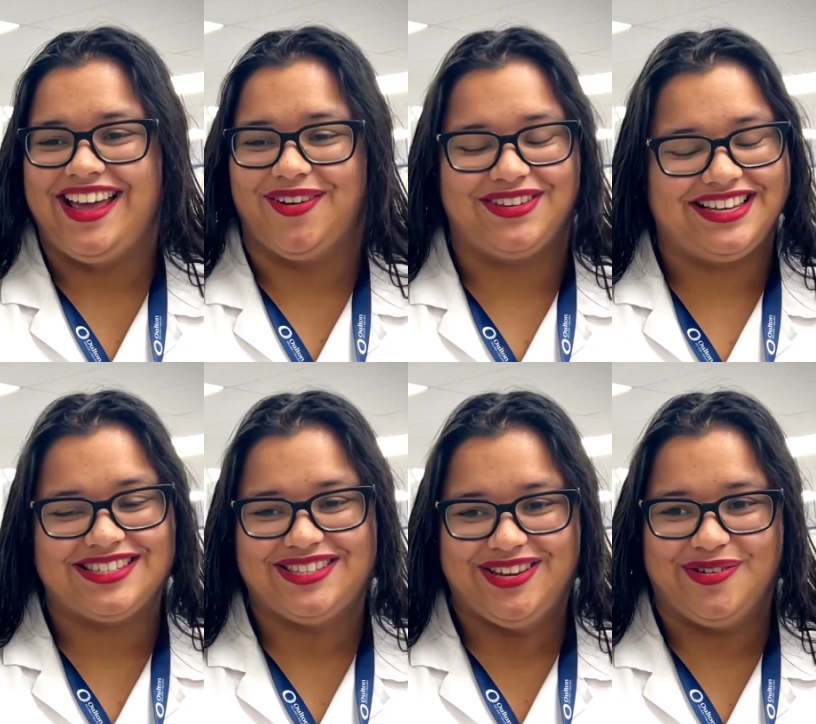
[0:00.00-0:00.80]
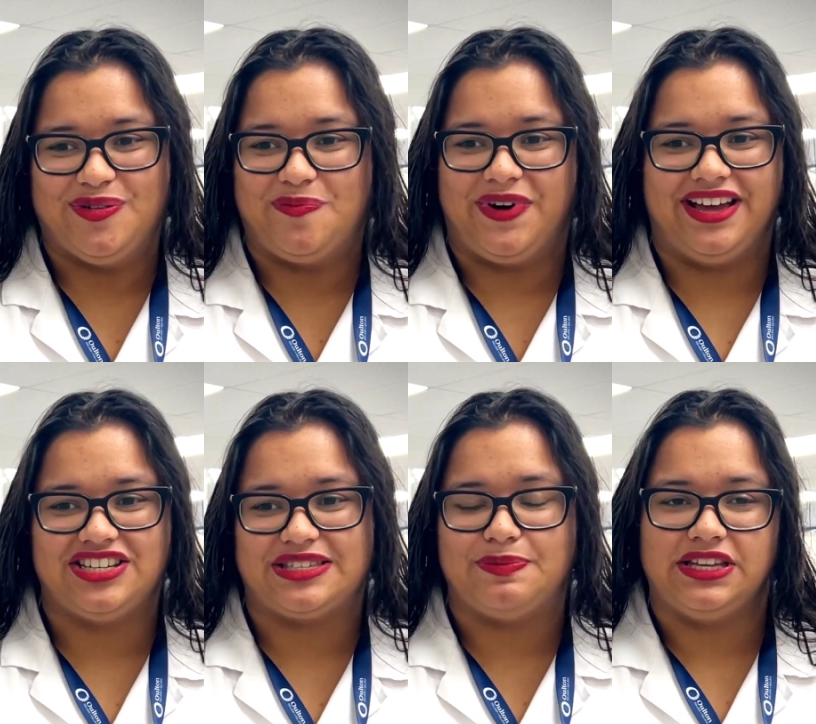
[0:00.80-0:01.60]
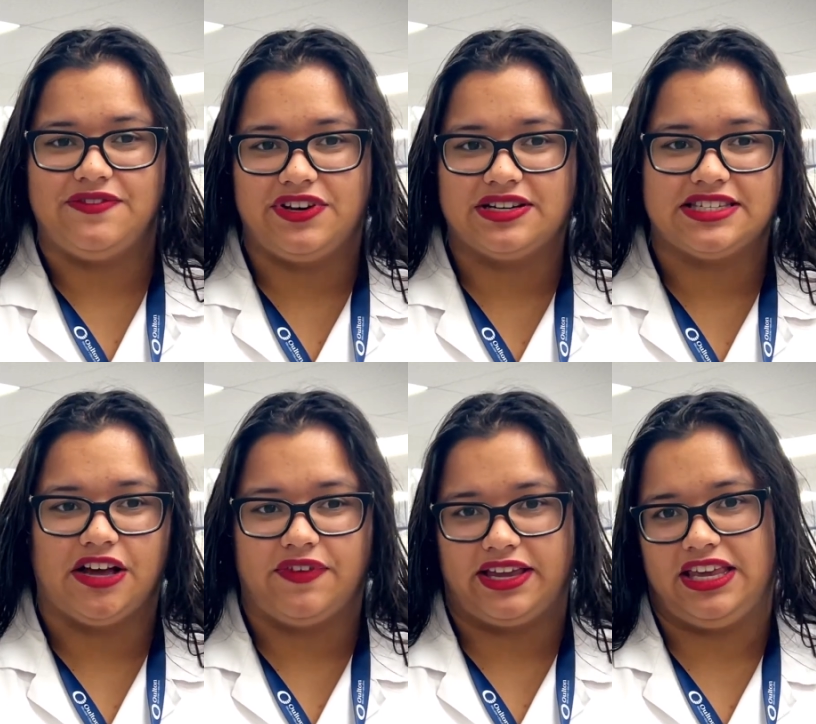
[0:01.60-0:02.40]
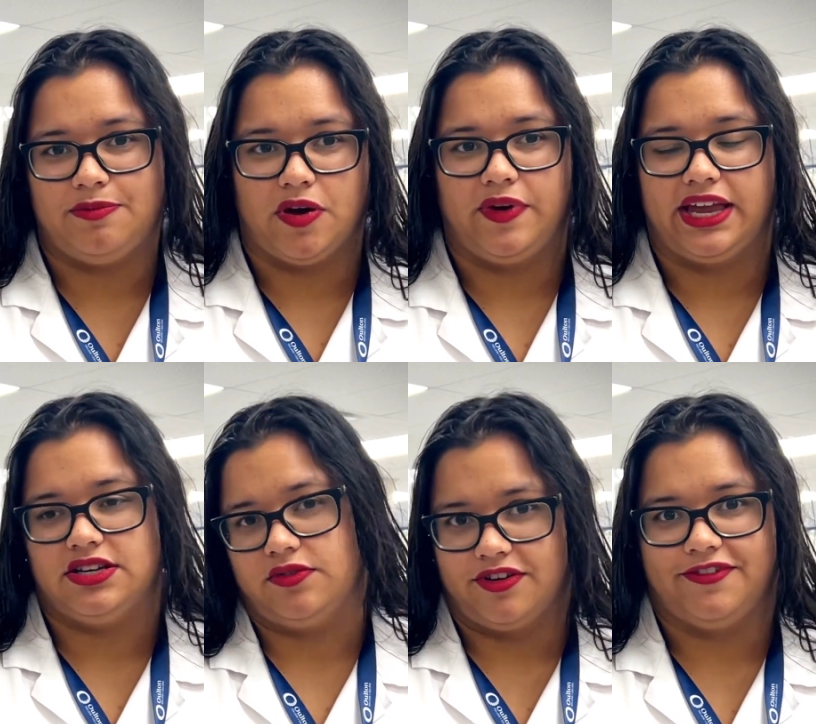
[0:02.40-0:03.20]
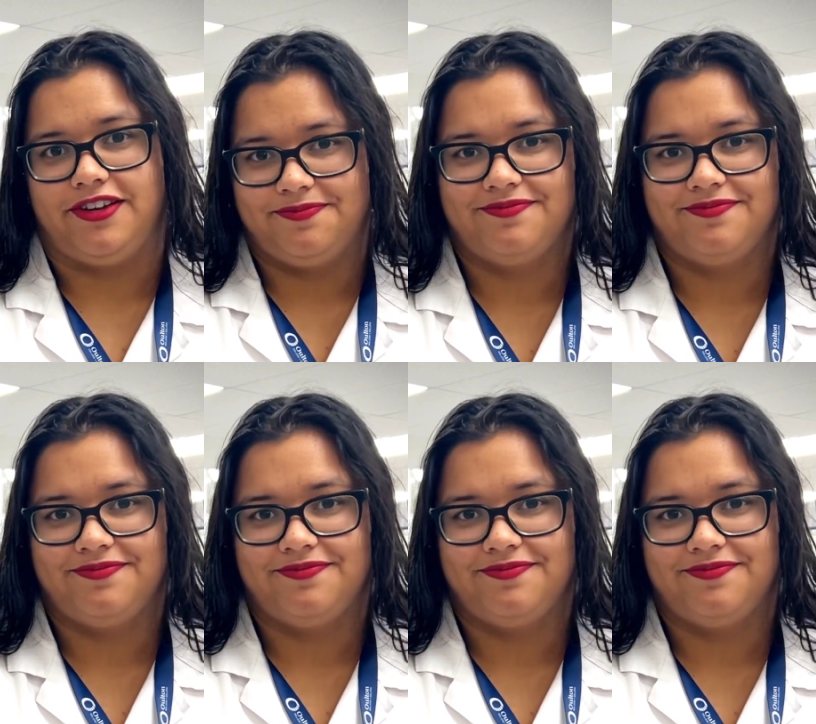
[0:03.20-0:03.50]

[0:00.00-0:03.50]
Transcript: everything's new, but just believe in yourself and keep going and don't give up.